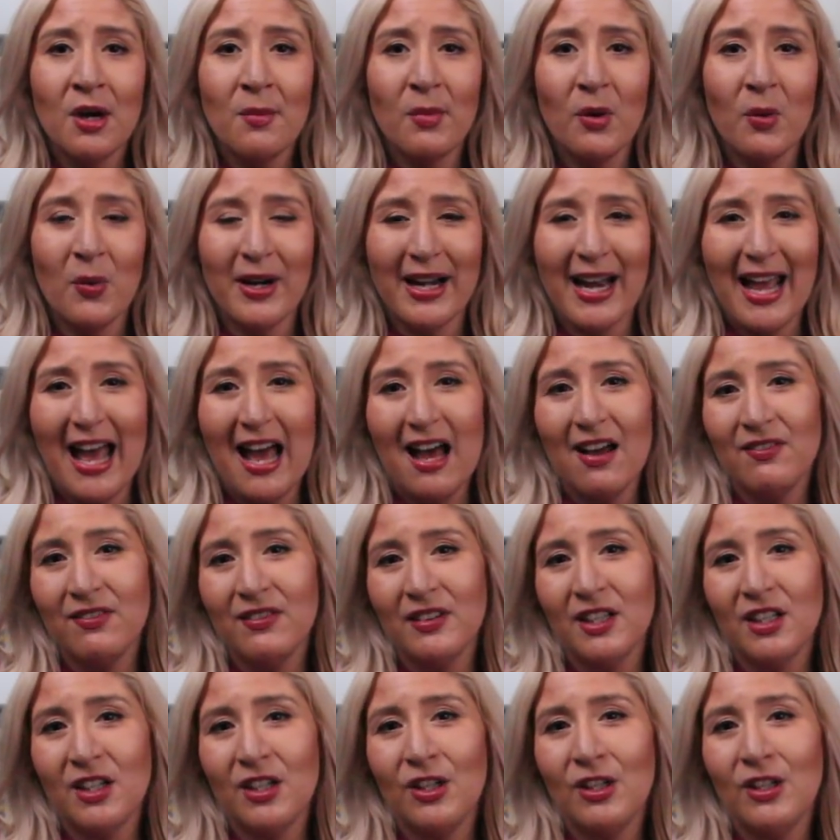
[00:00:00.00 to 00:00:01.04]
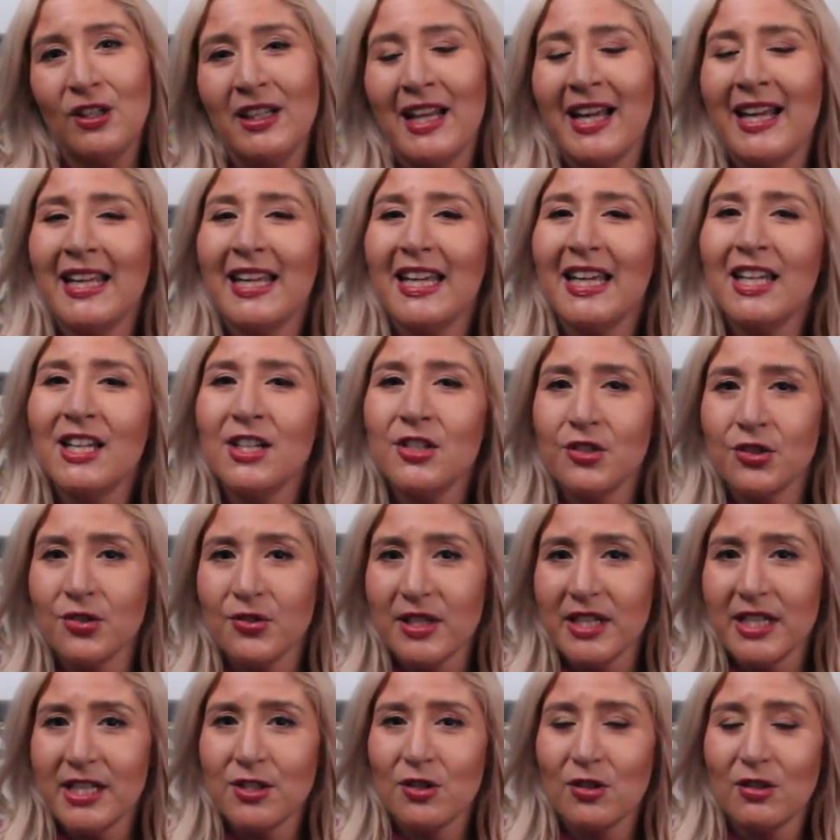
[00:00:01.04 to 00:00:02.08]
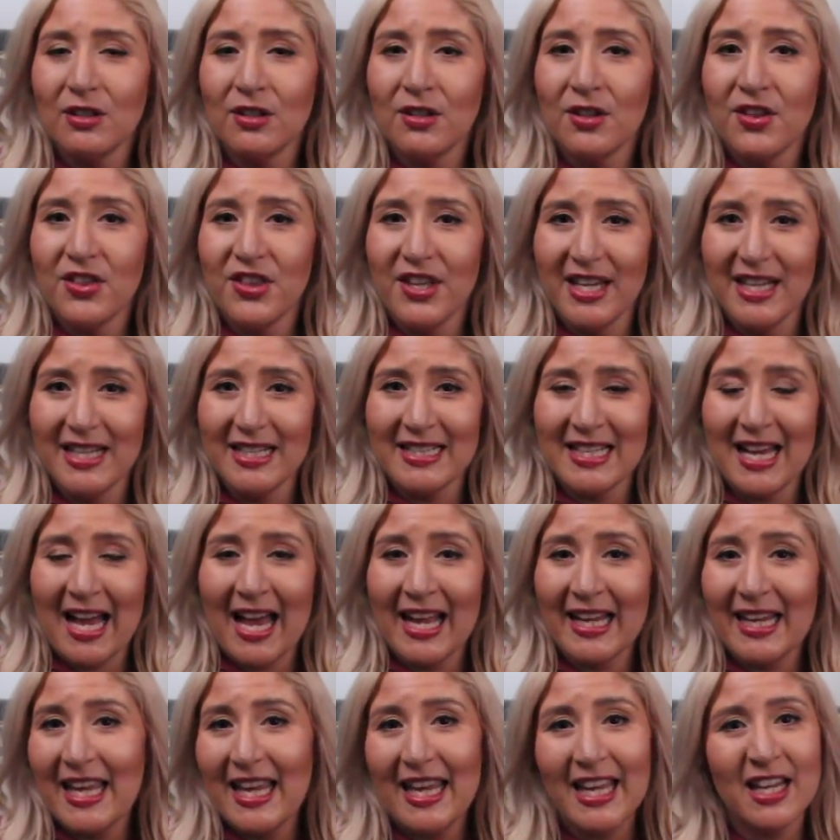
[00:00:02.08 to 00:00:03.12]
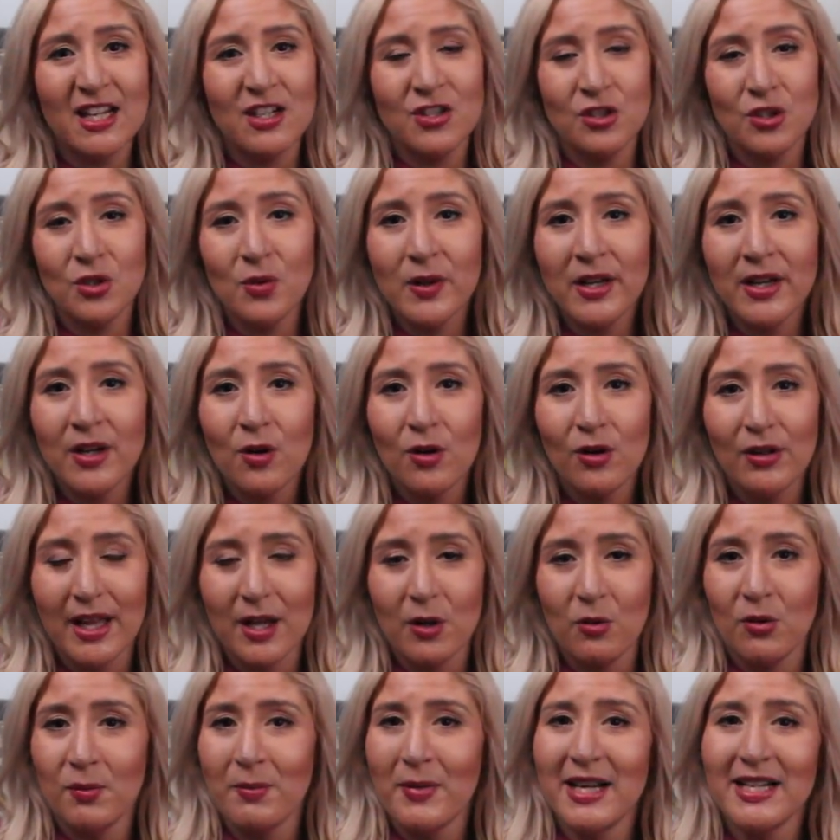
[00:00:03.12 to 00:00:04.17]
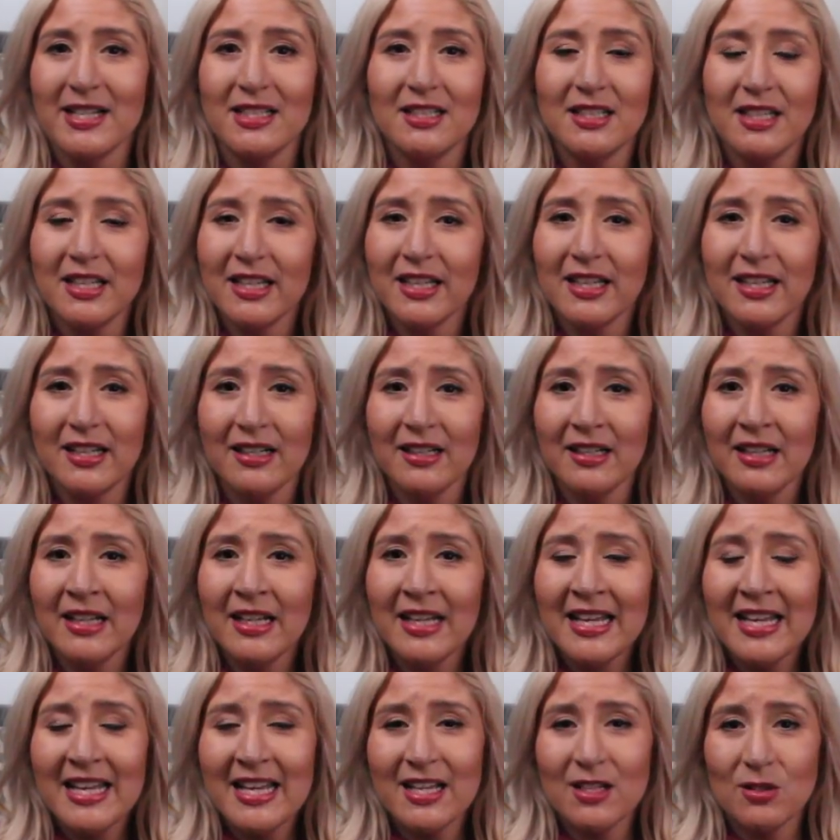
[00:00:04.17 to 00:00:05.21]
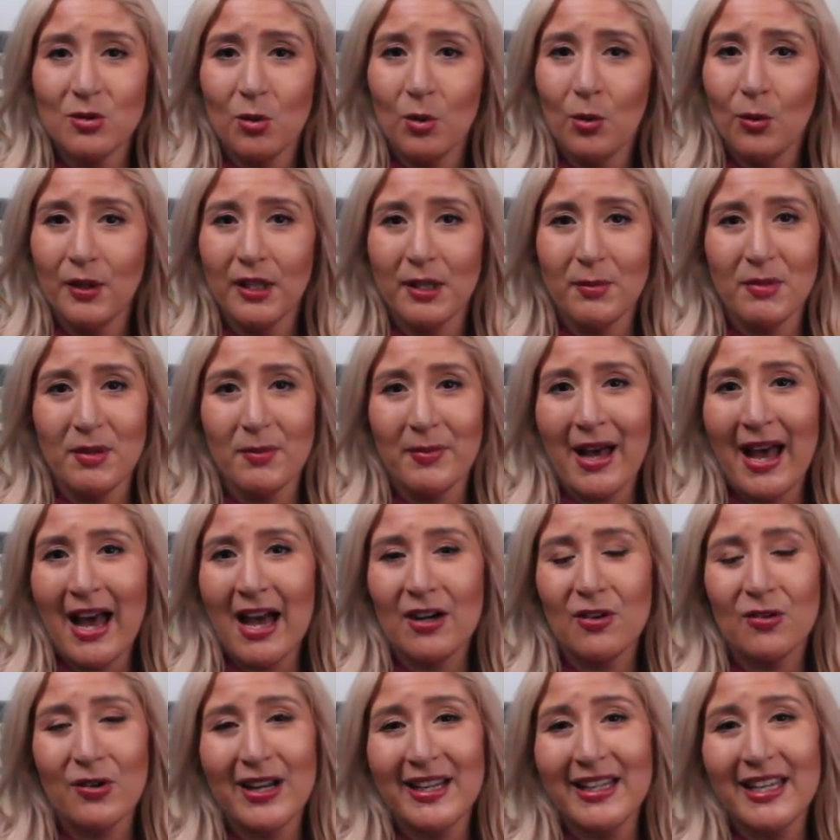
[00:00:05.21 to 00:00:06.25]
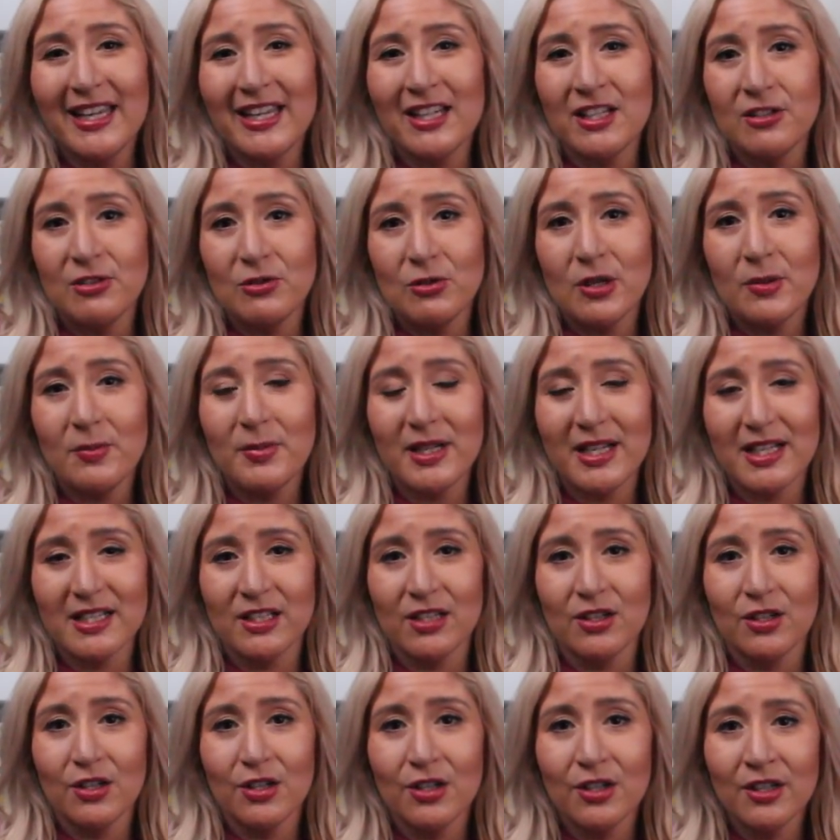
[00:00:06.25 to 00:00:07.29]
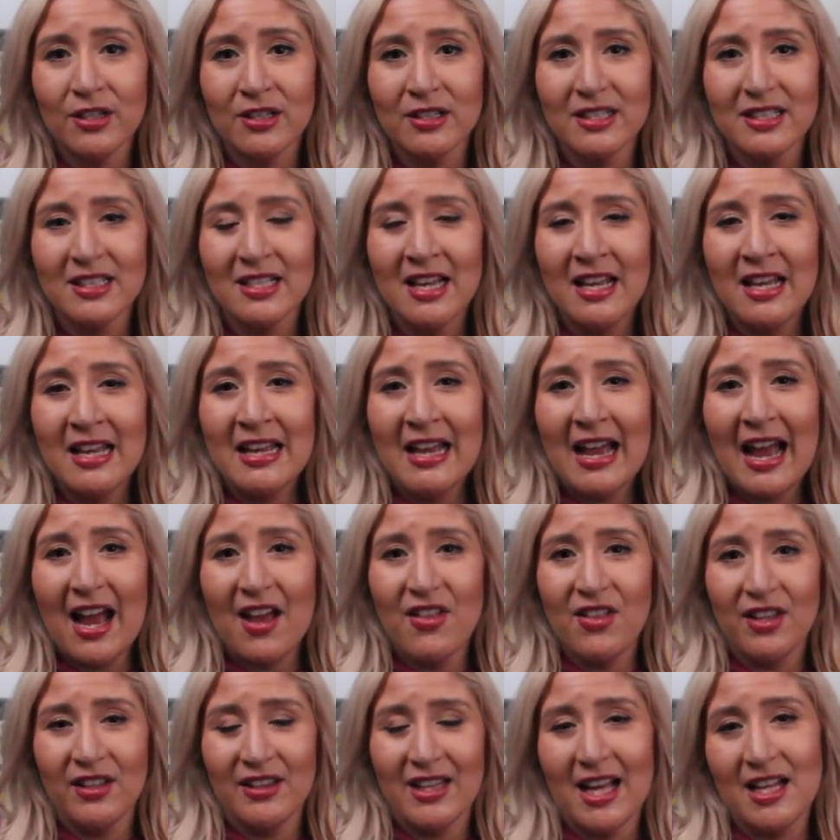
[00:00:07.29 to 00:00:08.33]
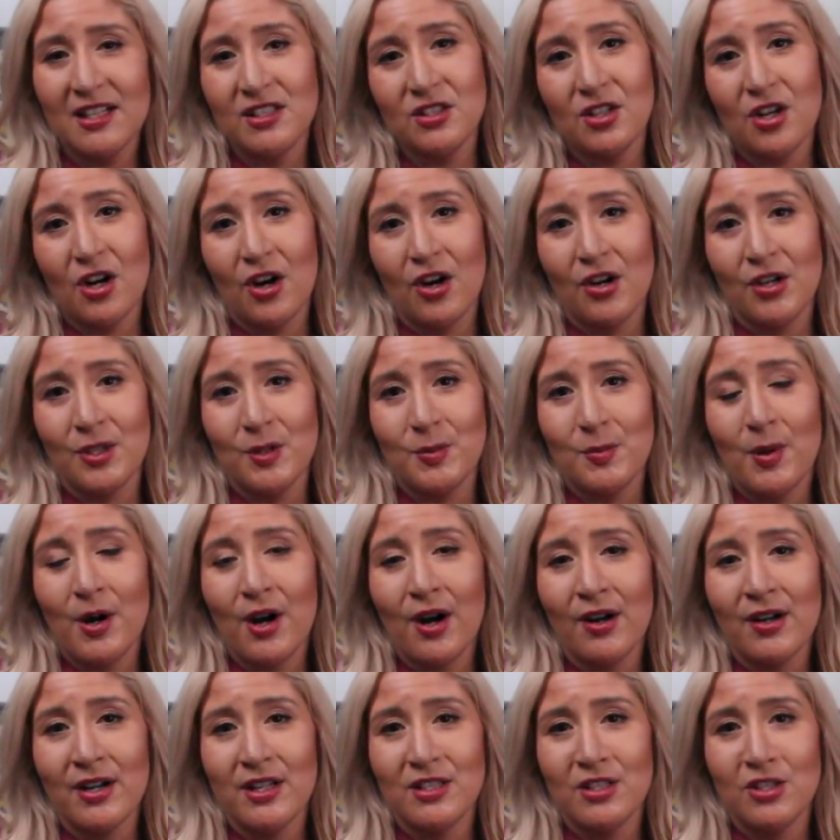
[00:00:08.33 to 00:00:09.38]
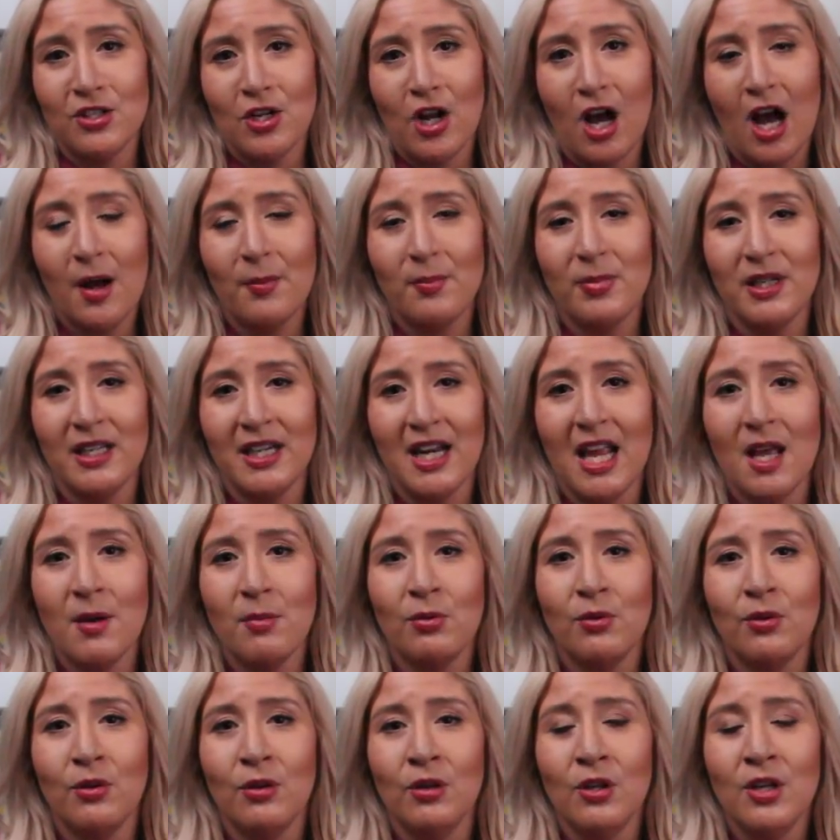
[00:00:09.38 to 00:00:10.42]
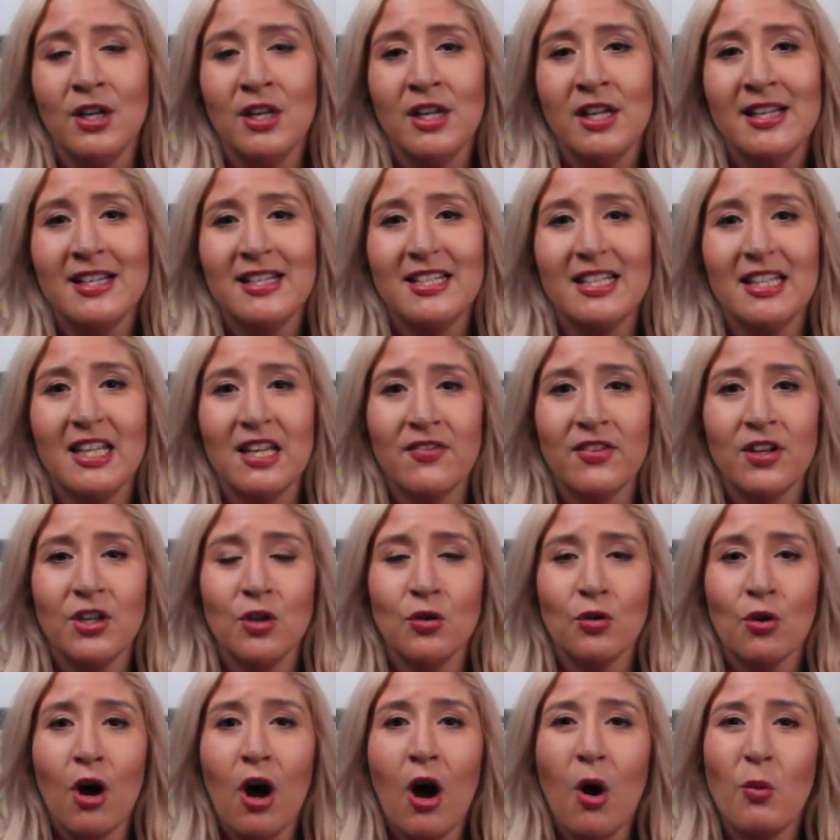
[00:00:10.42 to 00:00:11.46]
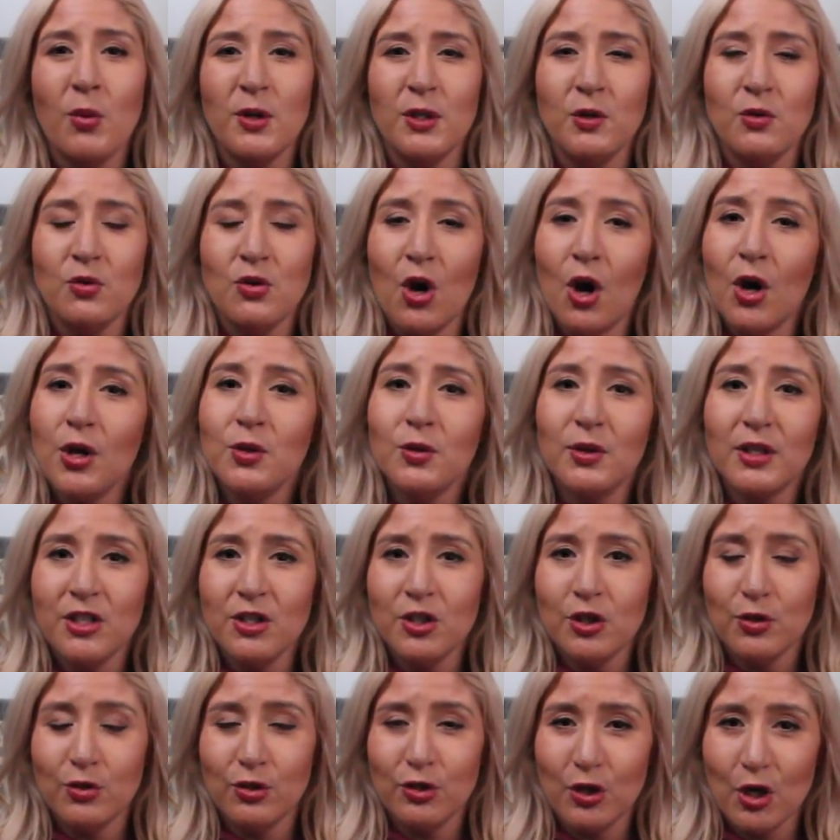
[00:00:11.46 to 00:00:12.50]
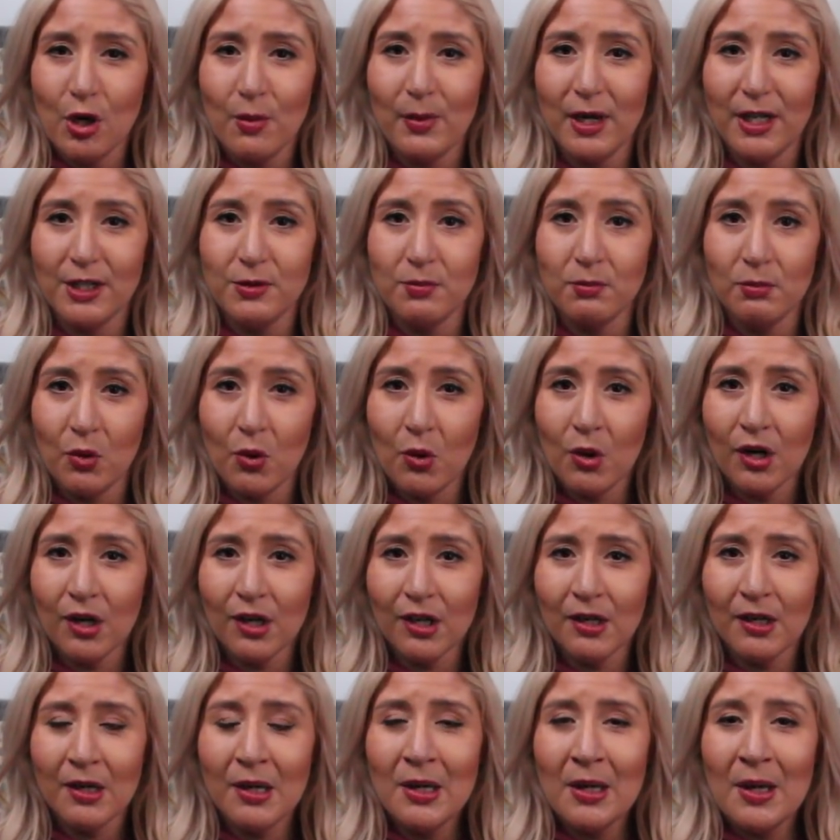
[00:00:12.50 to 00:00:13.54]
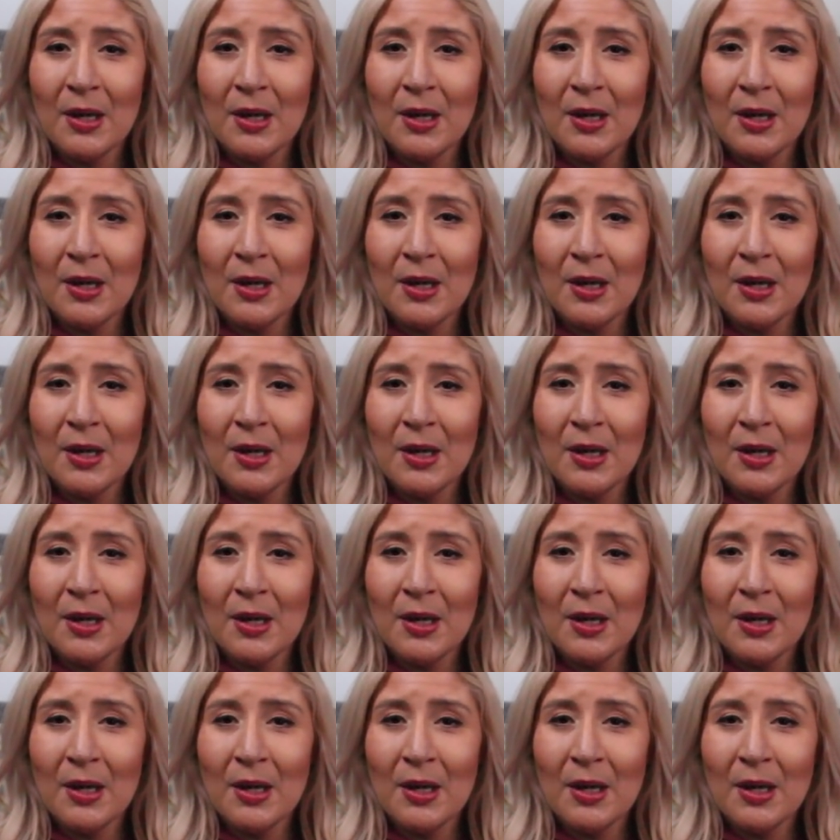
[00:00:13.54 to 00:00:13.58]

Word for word: But when I have little like injuries or little things that I can't do it, or like when my skin is holding me back or I can't do it because it hurts, I think that's the hardest part, is not being able to give it your all when you know you can do so much more.